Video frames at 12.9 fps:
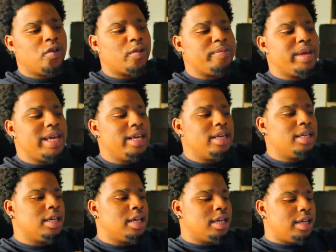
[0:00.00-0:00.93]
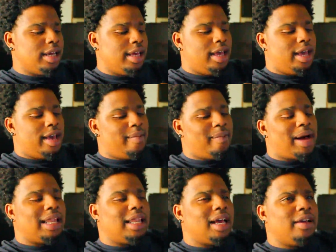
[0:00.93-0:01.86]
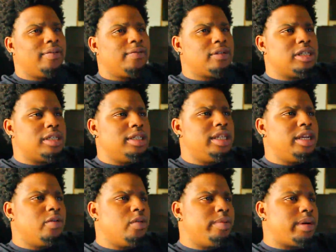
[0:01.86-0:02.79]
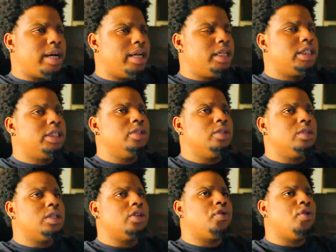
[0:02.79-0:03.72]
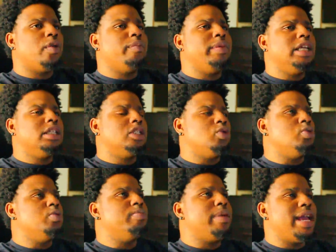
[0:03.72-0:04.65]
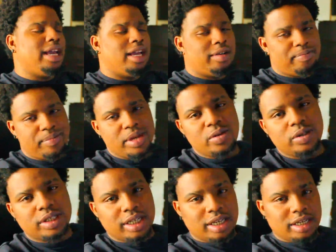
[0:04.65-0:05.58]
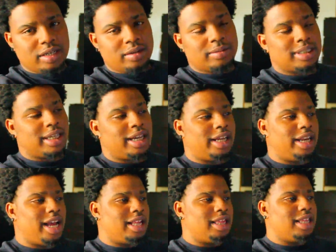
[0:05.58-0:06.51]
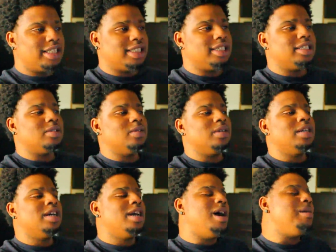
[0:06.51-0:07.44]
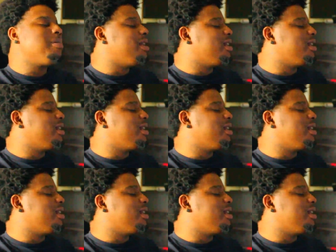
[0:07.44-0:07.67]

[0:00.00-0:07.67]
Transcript: for me in my life to deal with my issues is for me to make music, you know what I'm saying, and listen to it. I'm